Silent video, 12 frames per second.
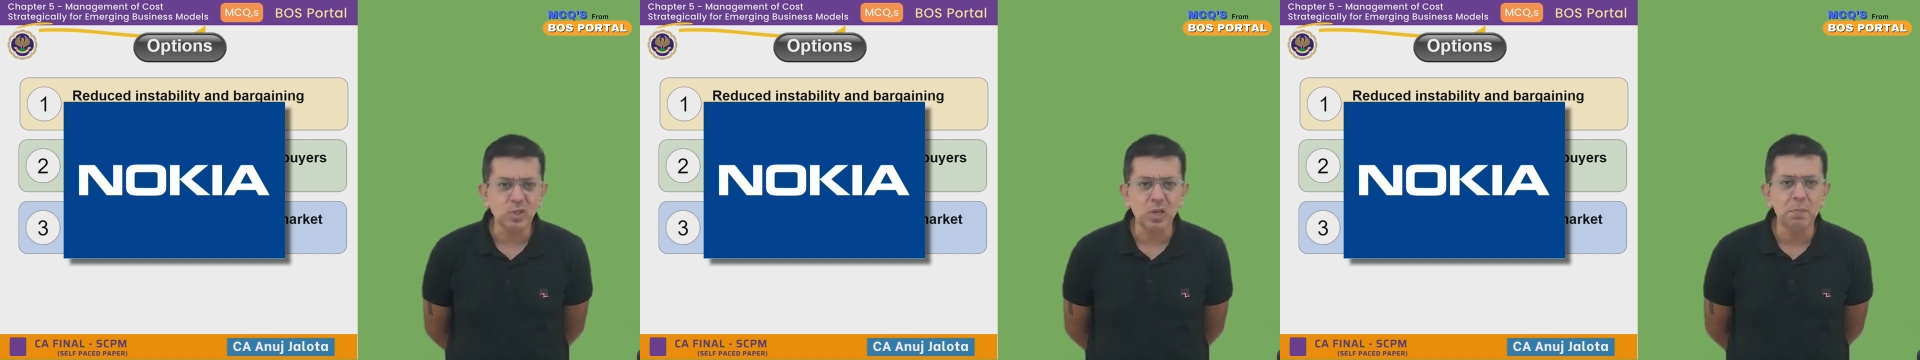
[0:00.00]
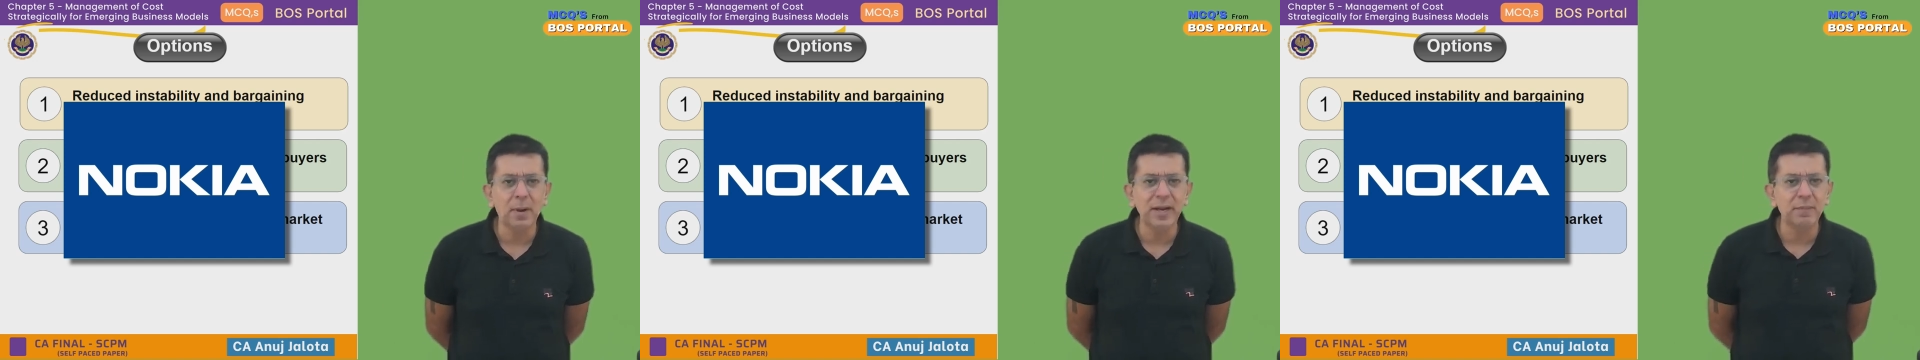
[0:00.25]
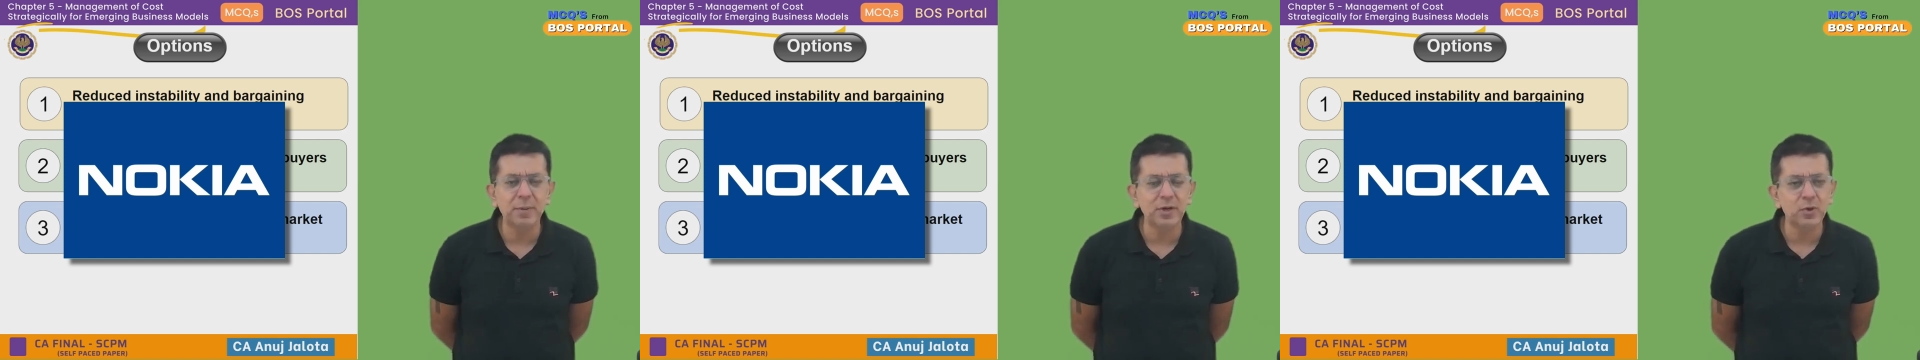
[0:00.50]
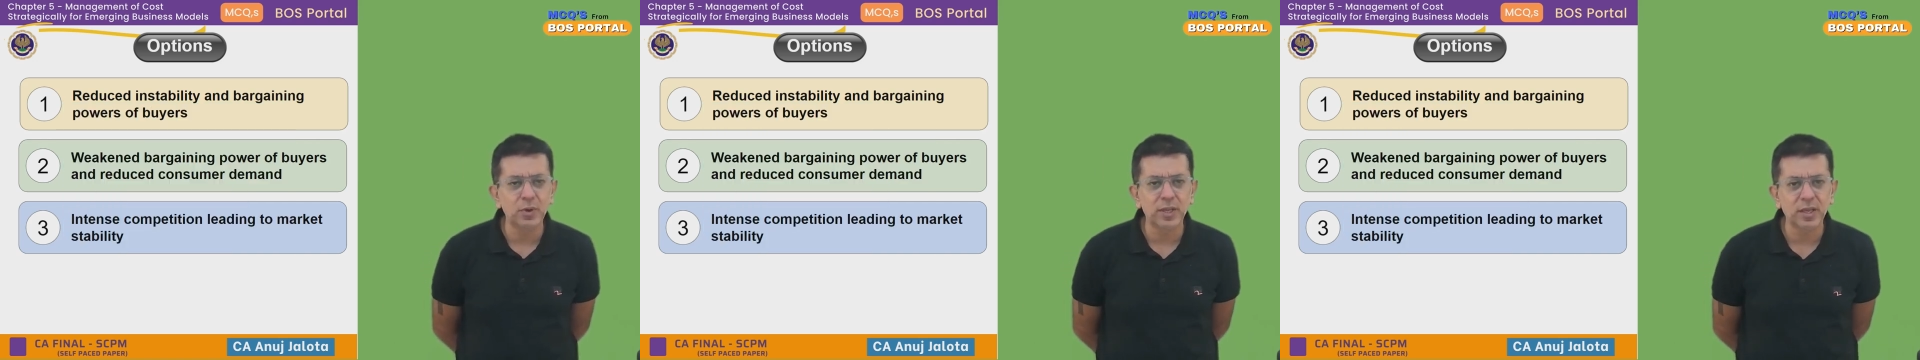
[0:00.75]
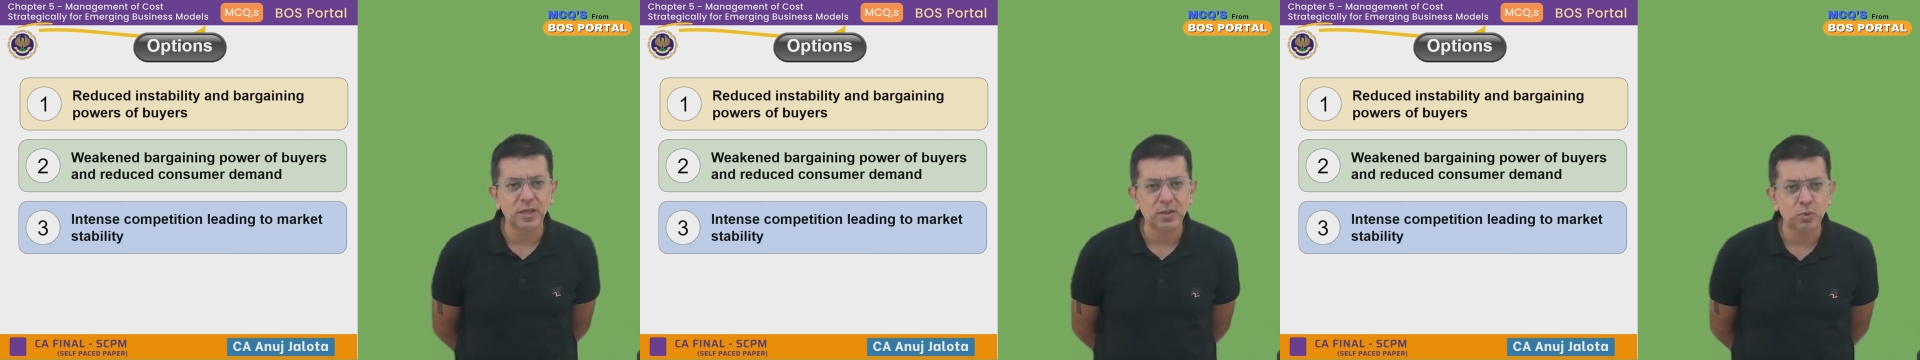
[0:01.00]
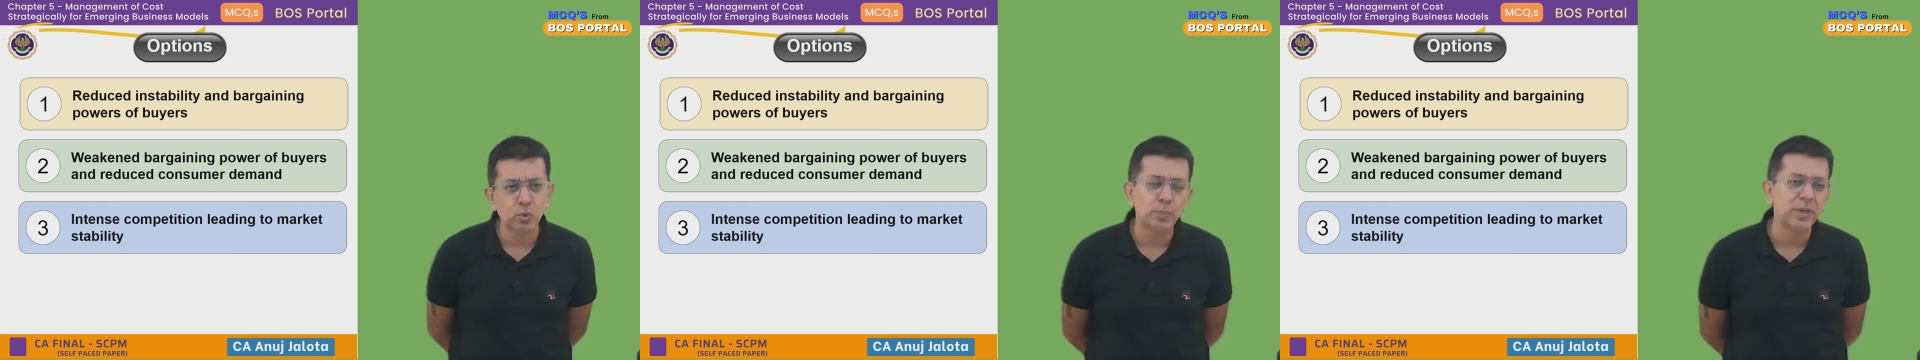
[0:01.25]
might be today,
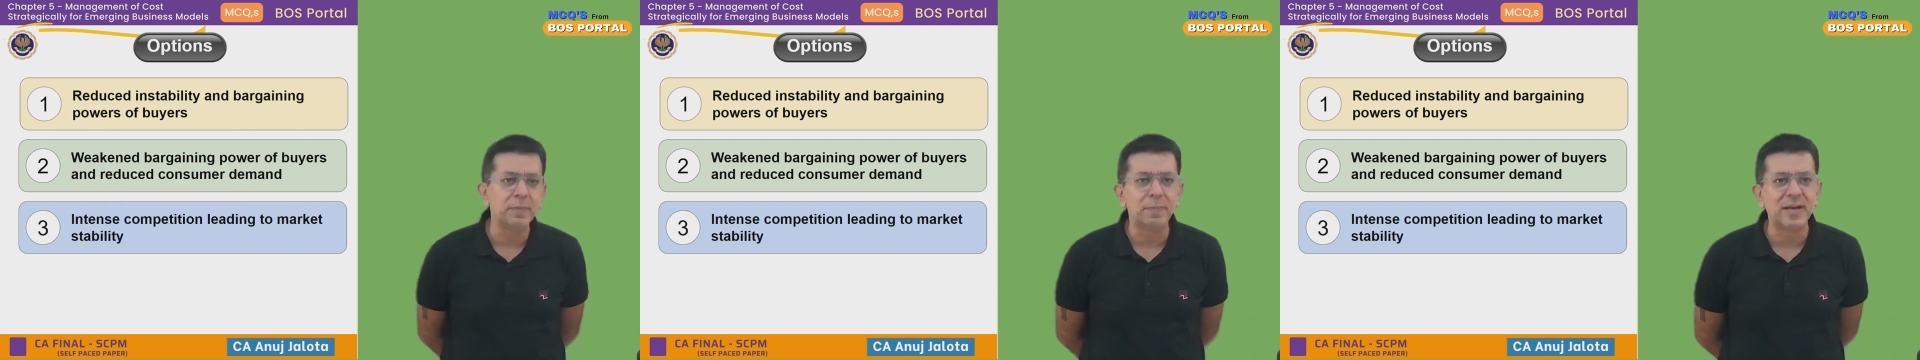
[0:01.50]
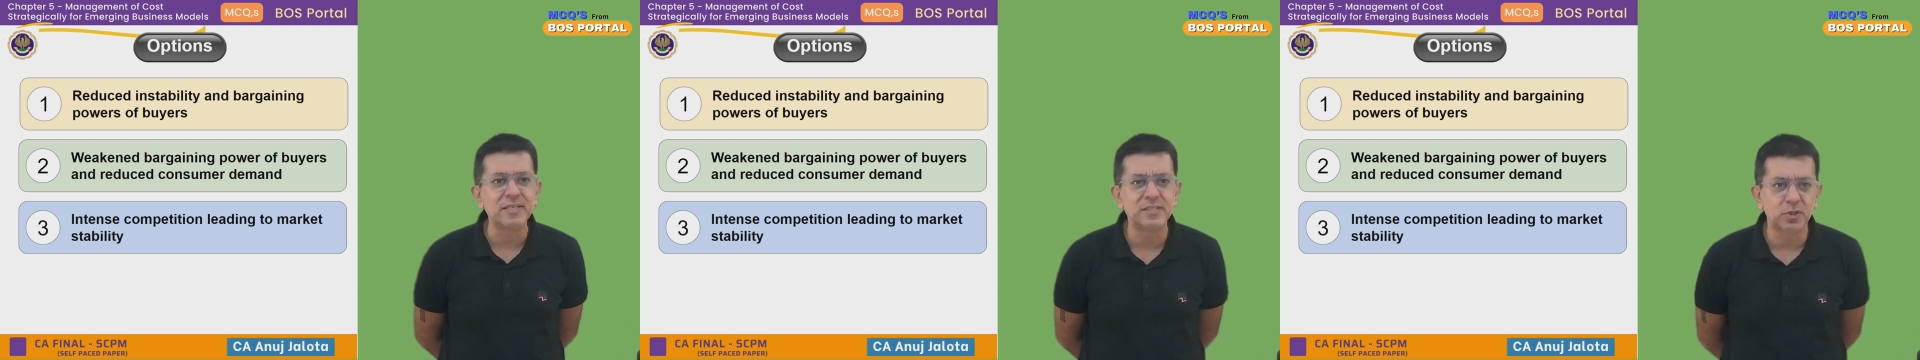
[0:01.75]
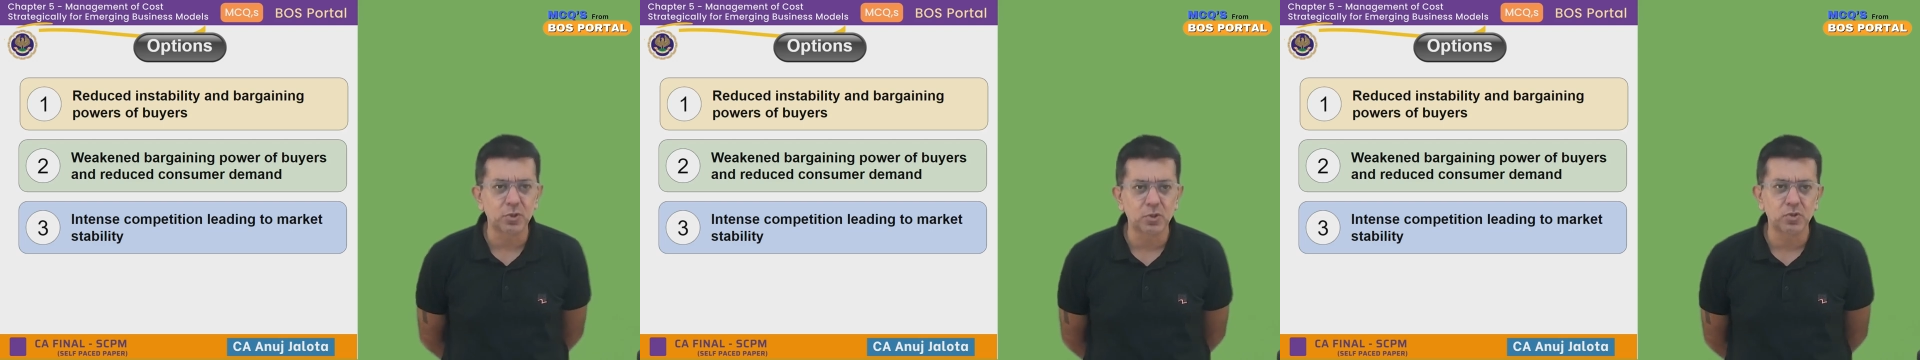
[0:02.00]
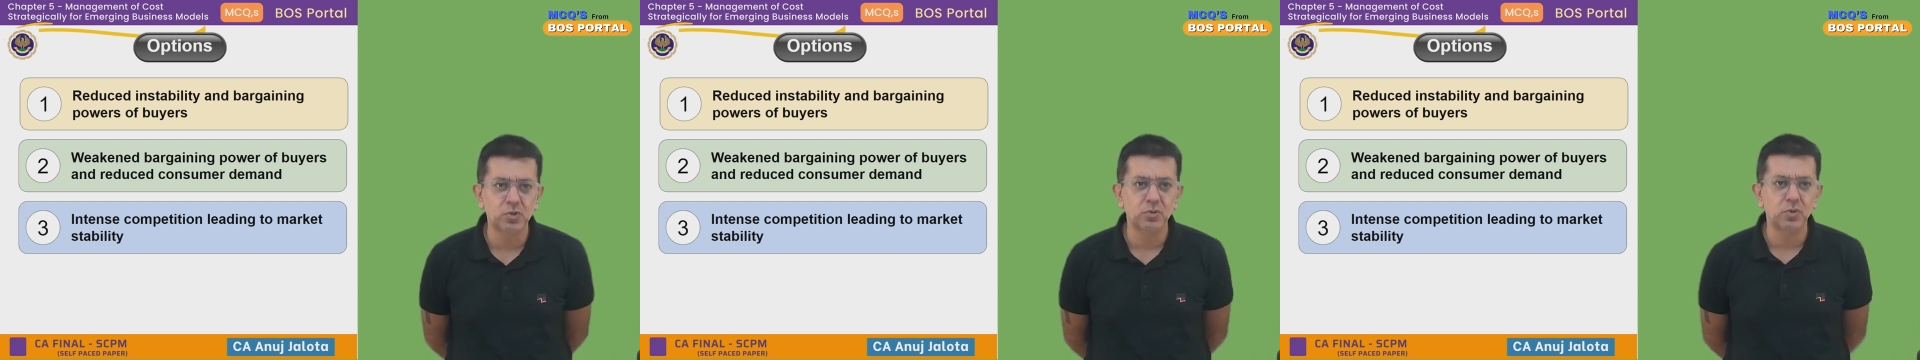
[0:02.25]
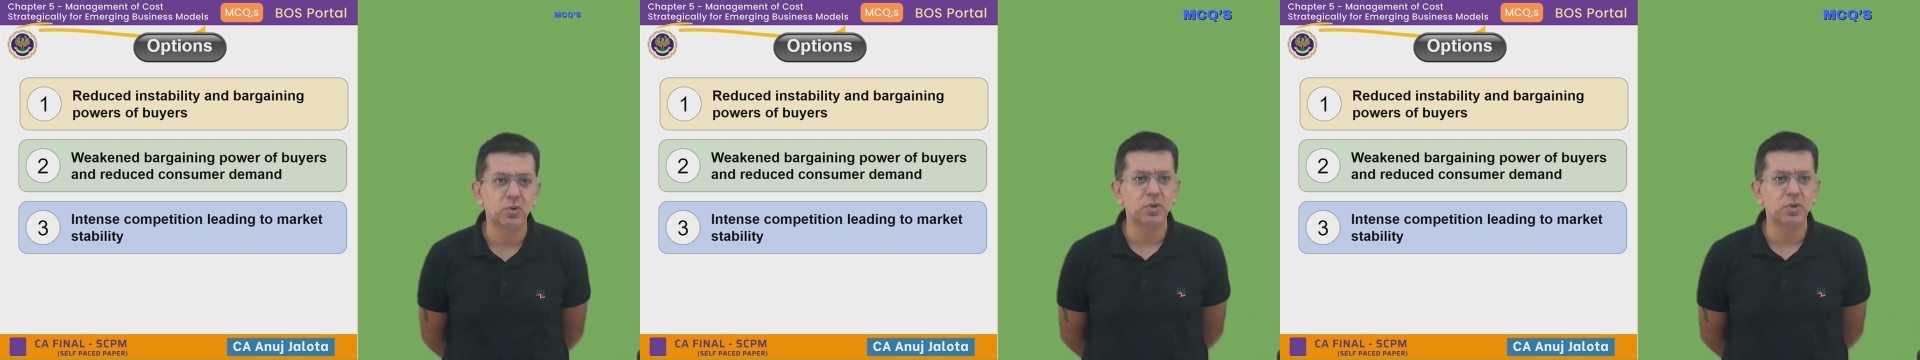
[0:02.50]
nobody buys it also.